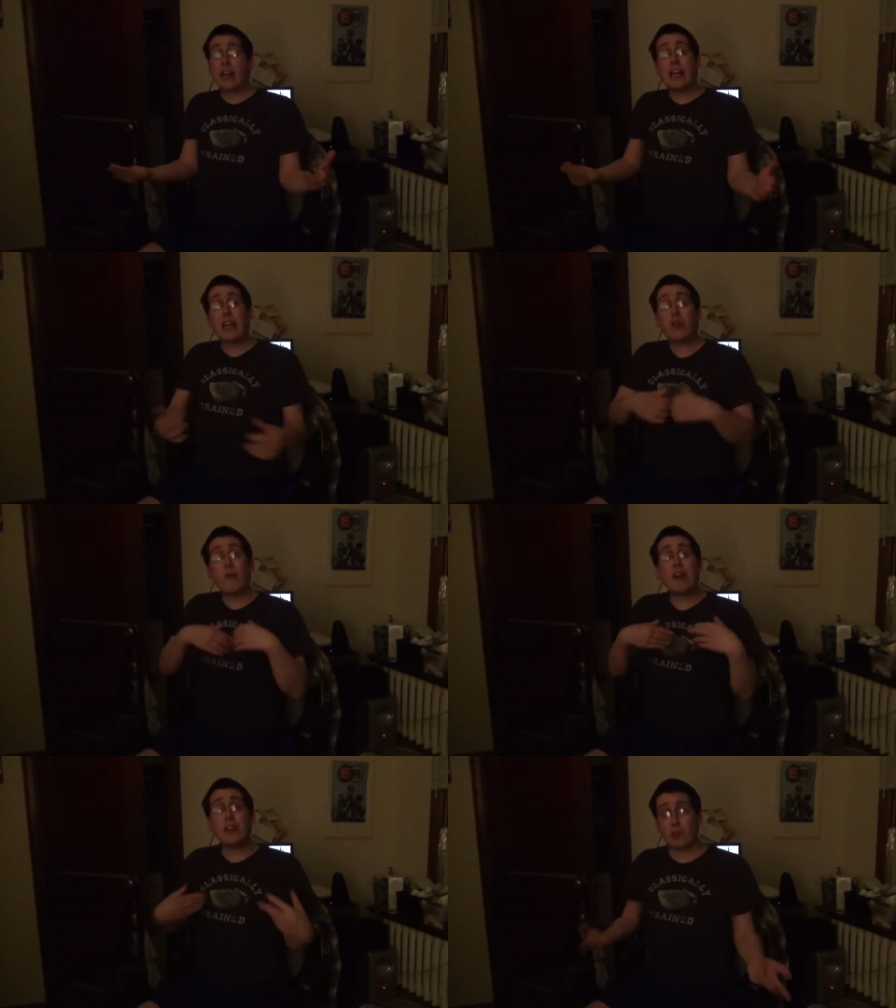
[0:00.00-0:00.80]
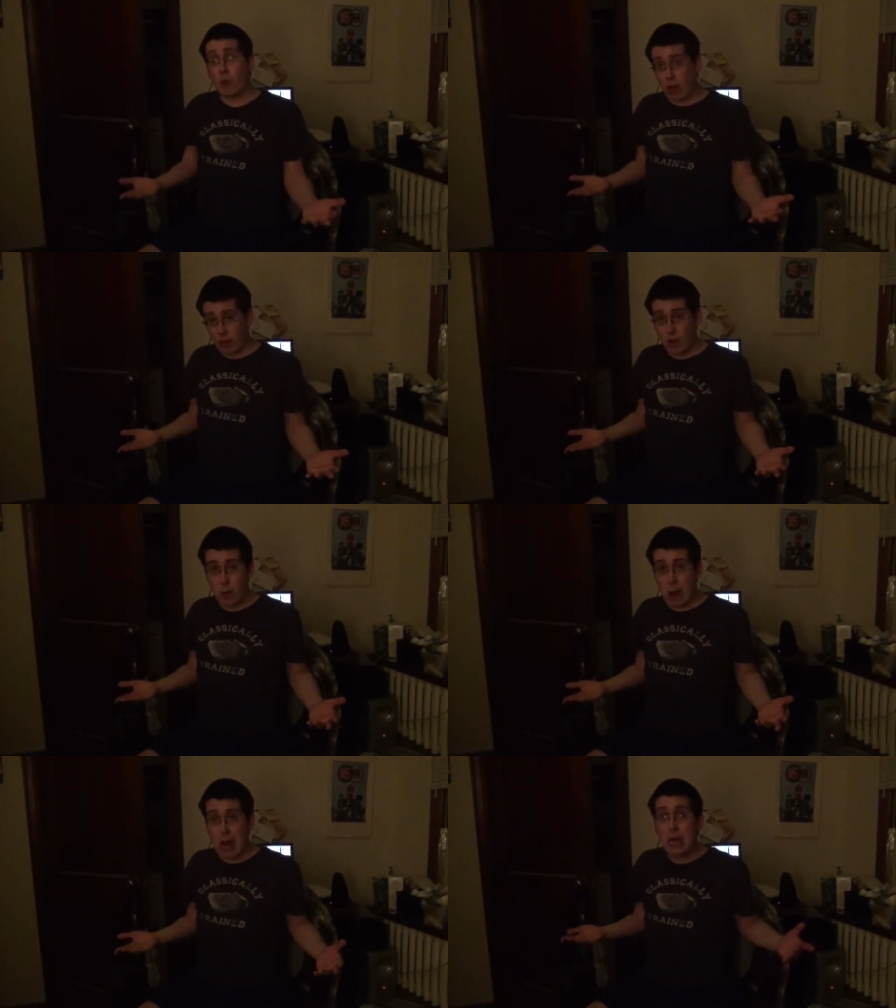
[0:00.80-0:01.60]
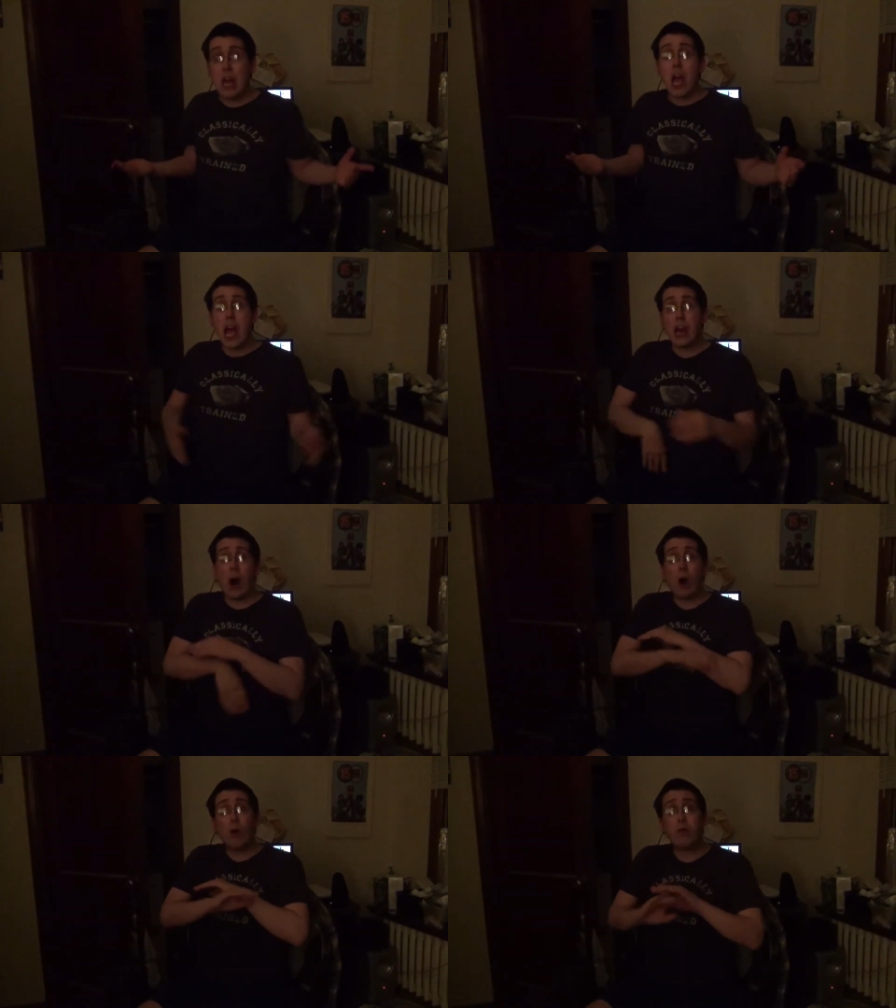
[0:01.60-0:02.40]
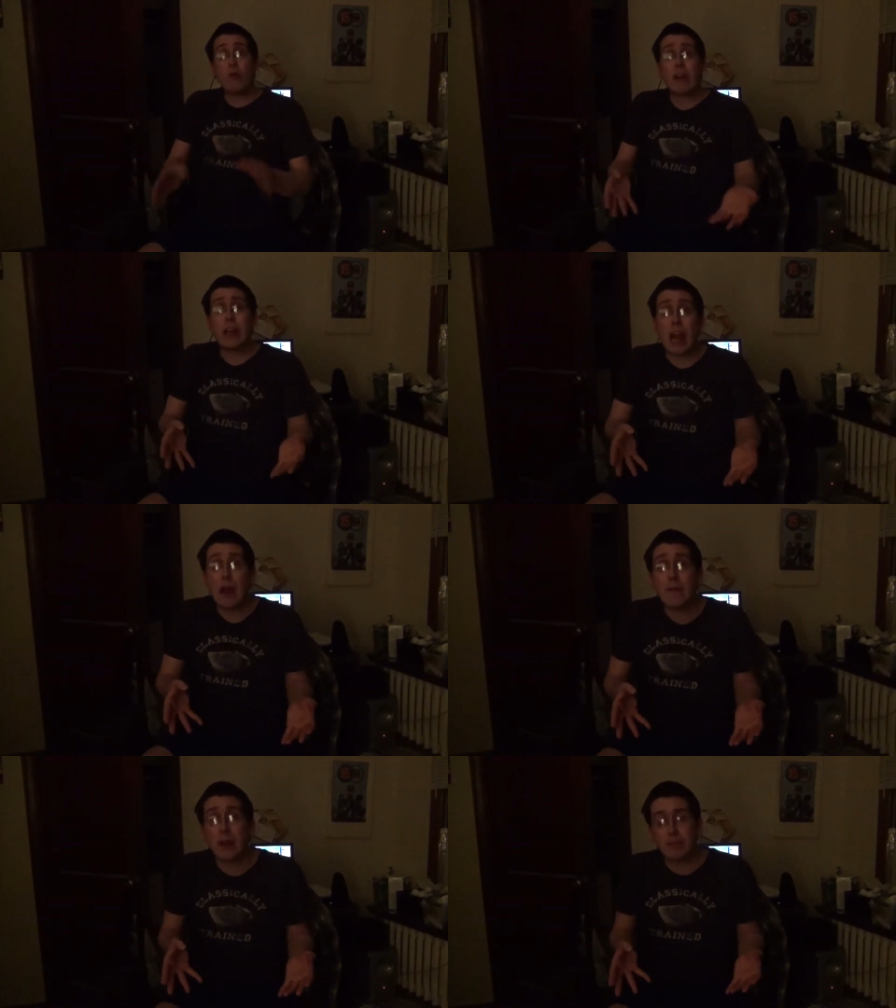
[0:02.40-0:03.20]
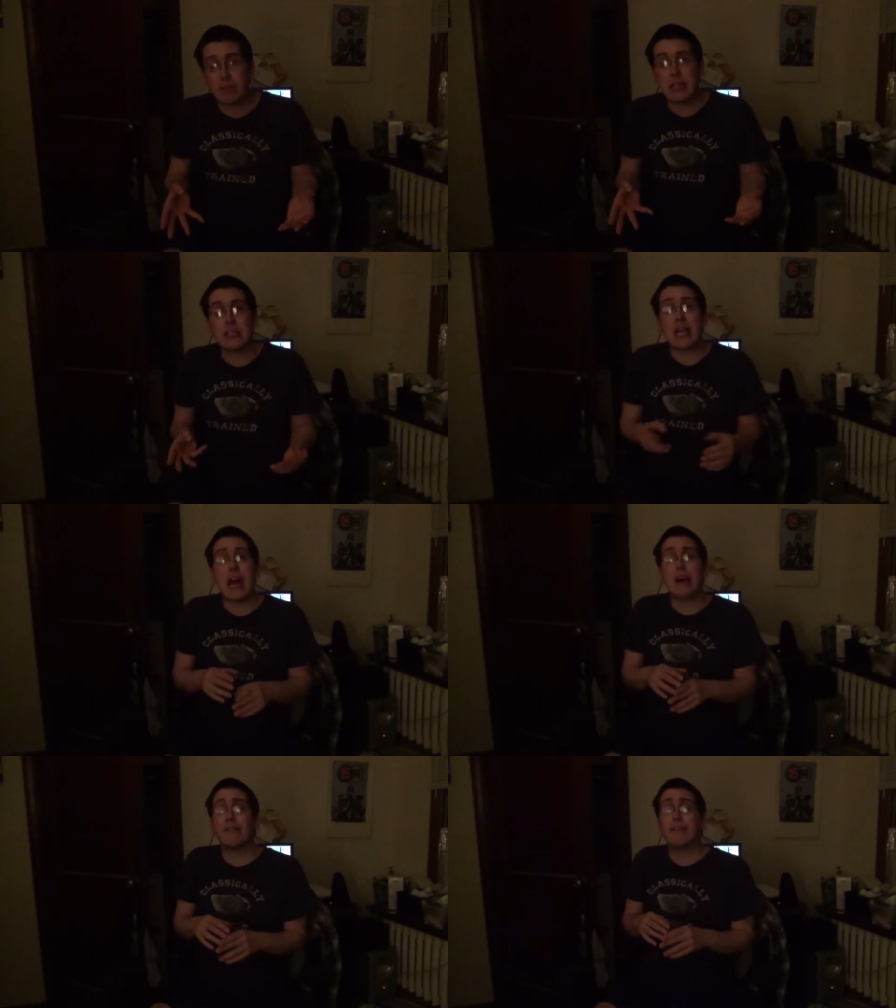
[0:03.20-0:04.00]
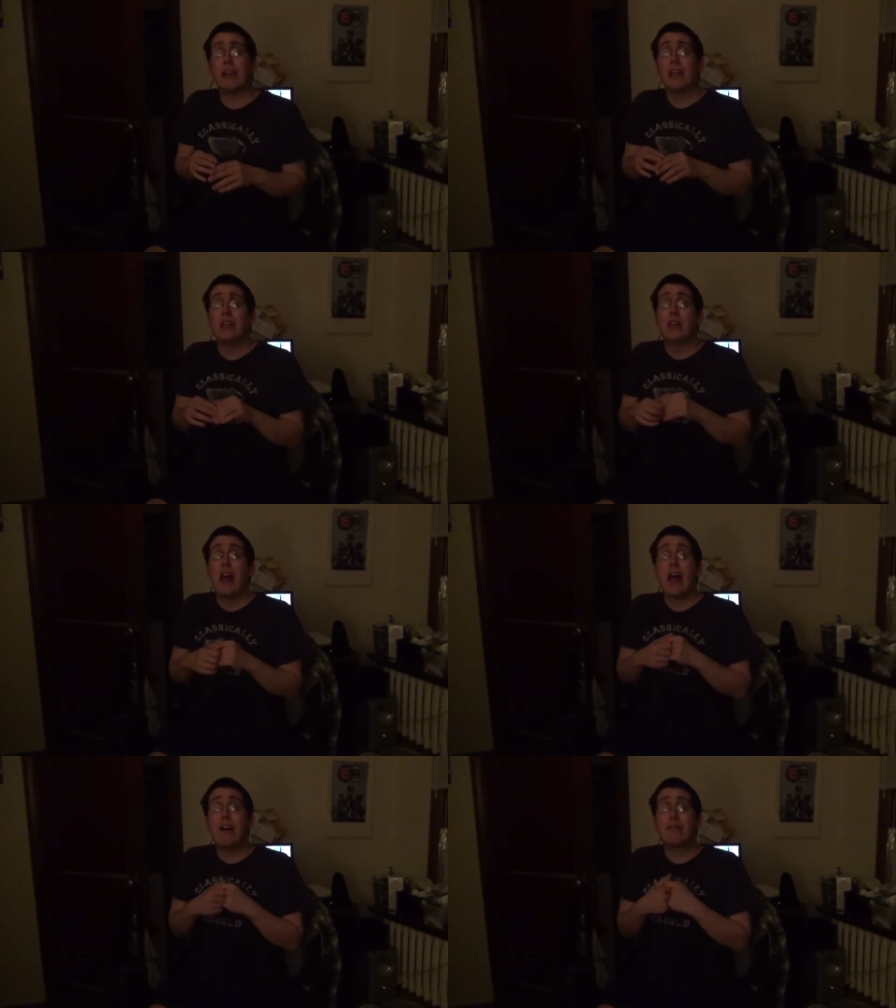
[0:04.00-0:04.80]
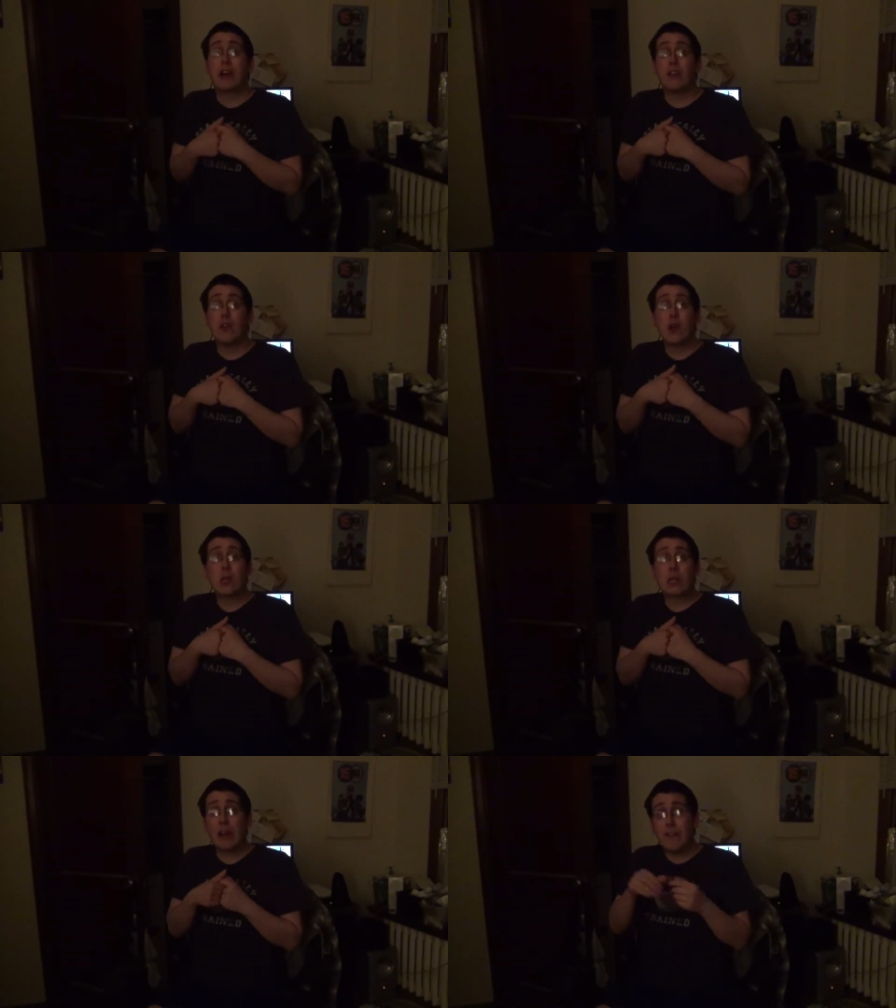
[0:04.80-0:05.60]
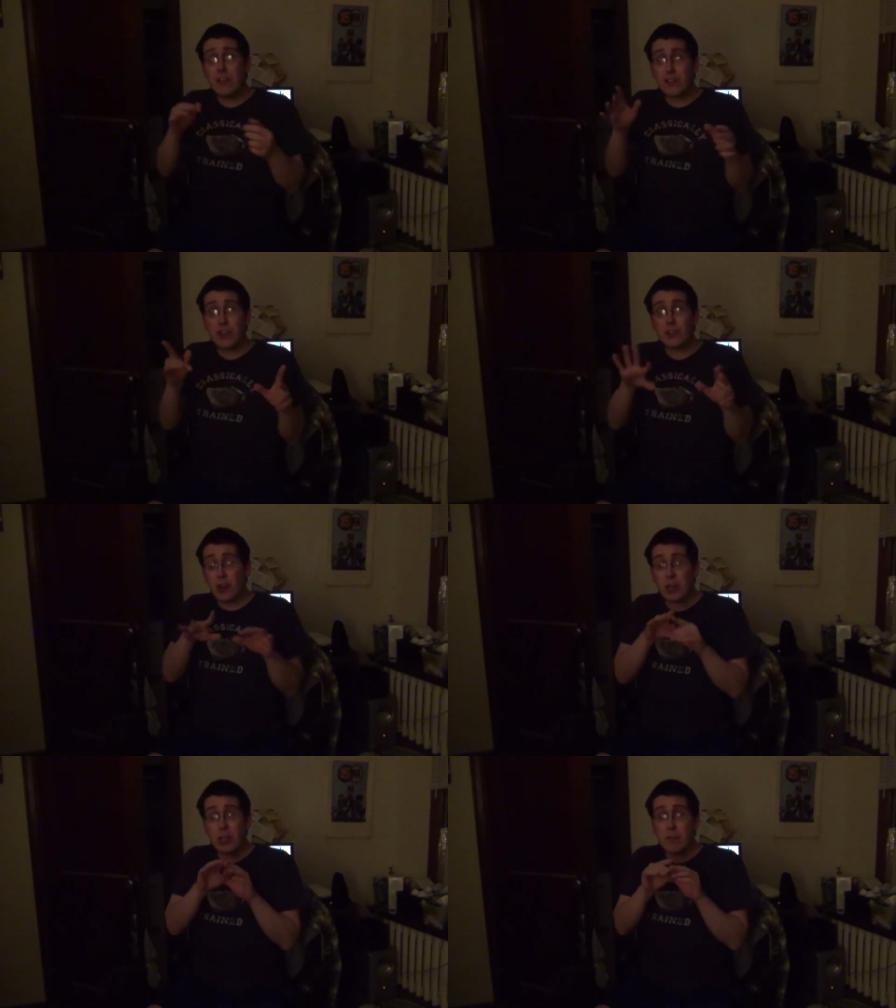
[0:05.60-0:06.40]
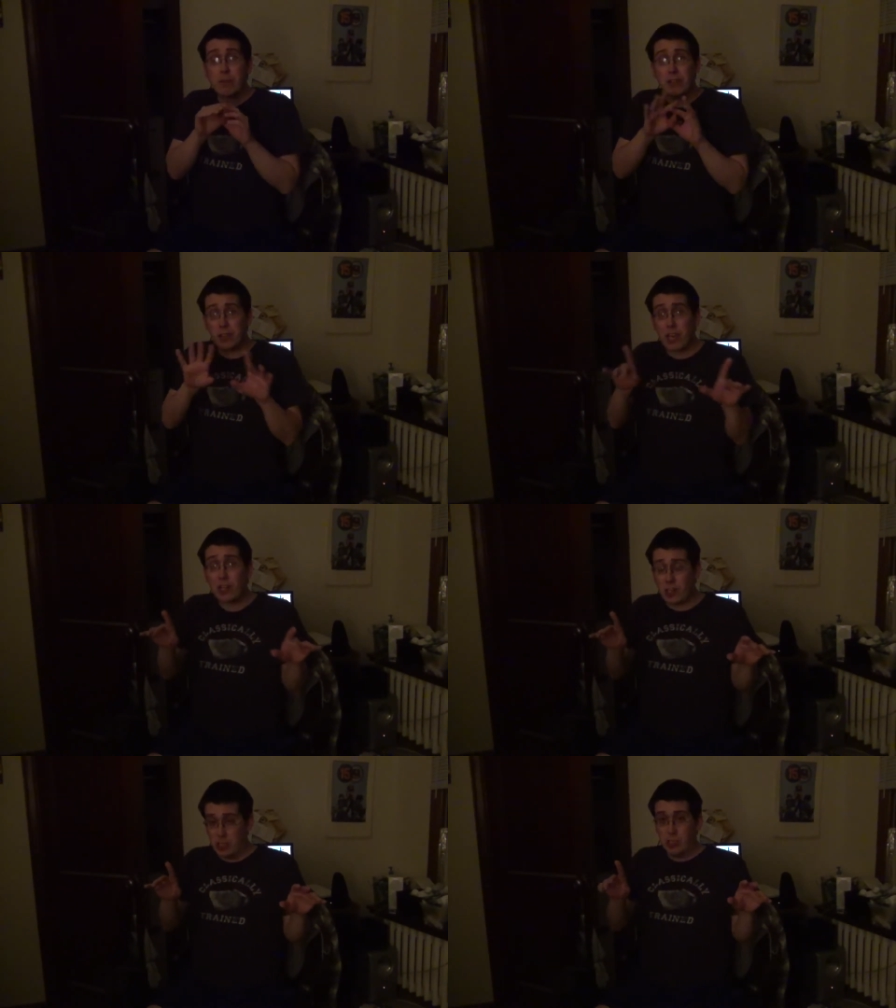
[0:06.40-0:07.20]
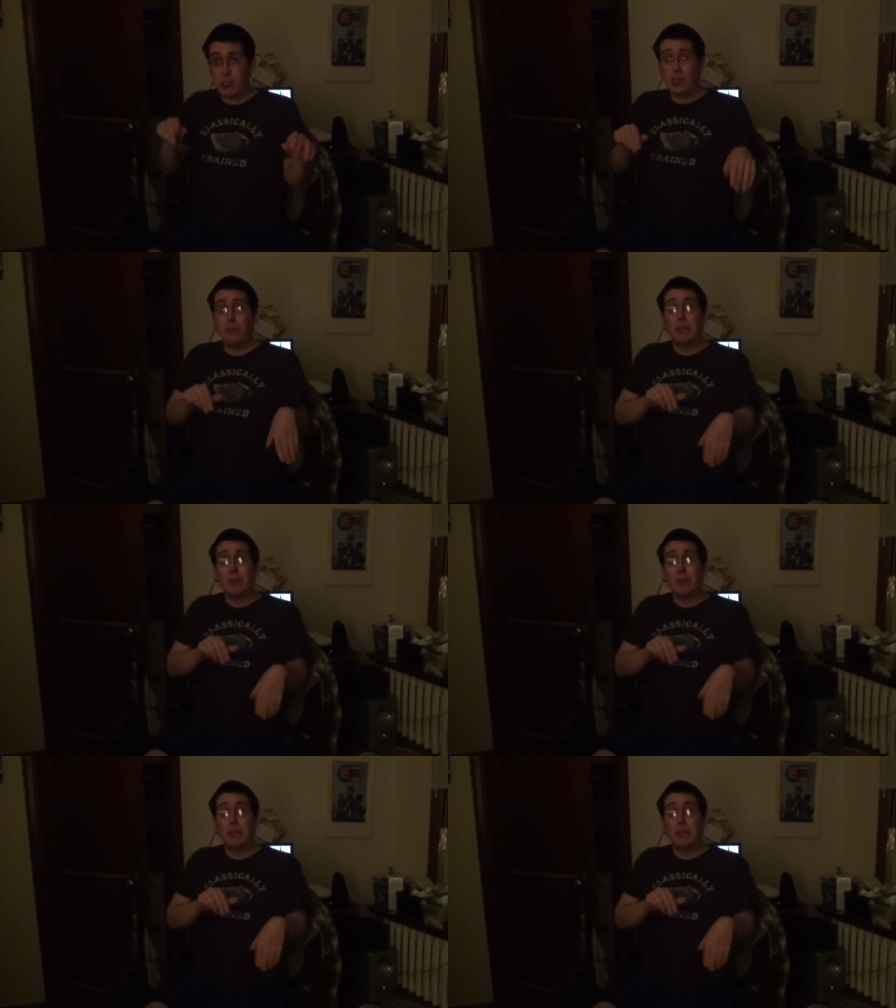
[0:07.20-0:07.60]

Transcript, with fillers: E3 is well underway, and all three game companies have have done their conferences or their presentations.